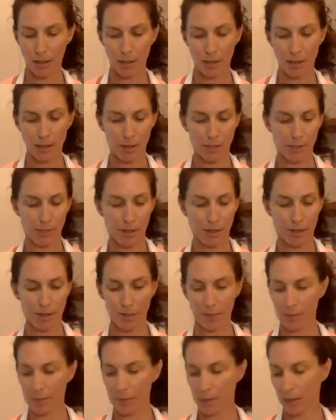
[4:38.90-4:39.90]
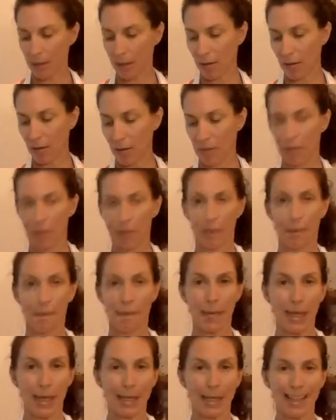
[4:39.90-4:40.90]
Some recipes may call for a
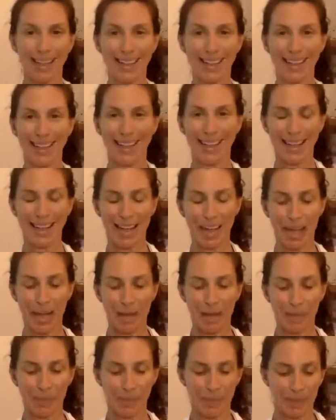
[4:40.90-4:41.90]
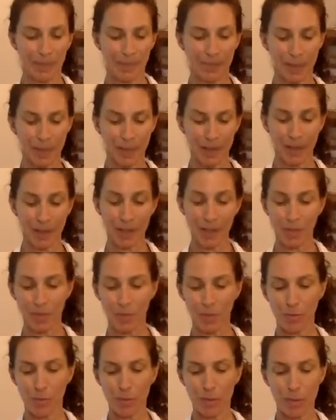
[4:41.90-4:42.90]
mandolin. Again, that's a
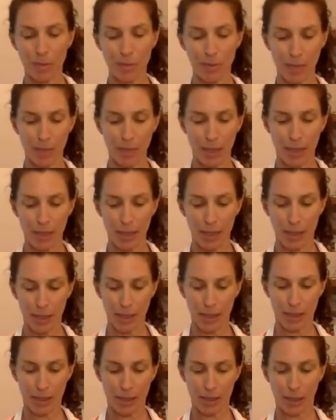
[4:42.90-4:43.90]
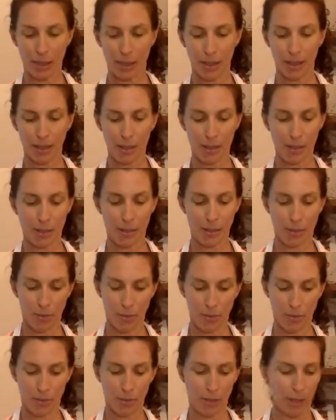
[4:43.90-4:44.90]
really, really thin slice. So
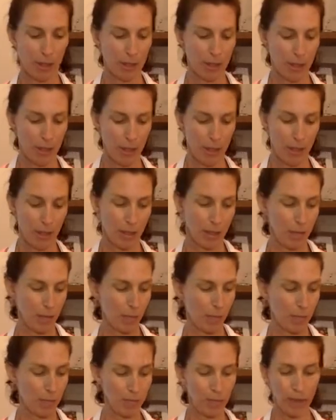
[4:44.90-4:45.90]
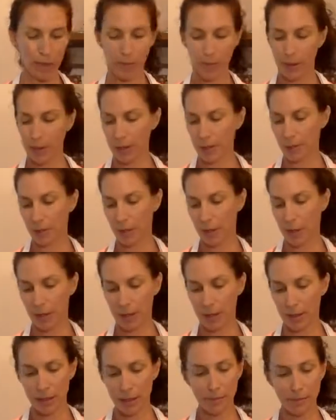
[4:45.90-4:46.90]
you might want to try
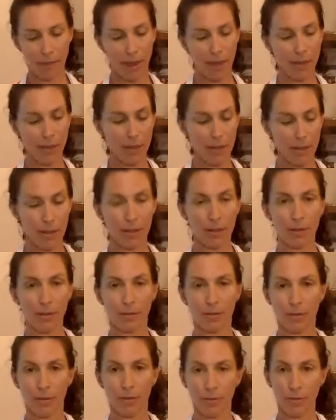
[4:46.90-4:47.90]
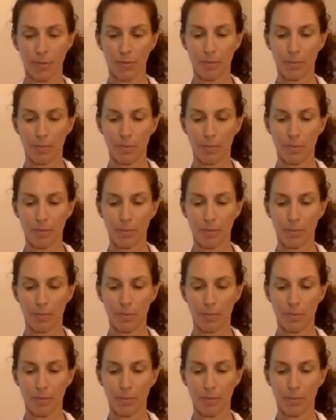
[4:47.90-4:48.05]
this method if your